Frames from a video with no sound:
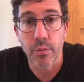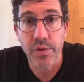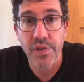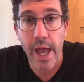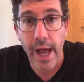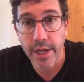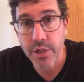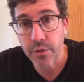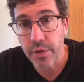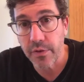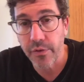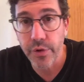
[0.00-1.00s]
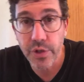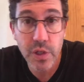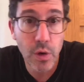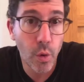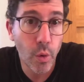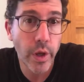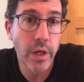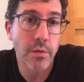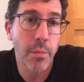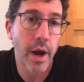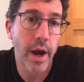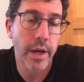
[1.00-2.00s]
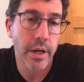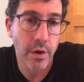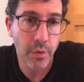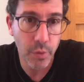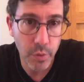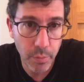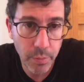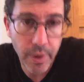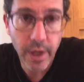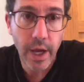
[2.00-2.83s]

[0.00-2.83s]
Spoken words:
was actually first coined by a group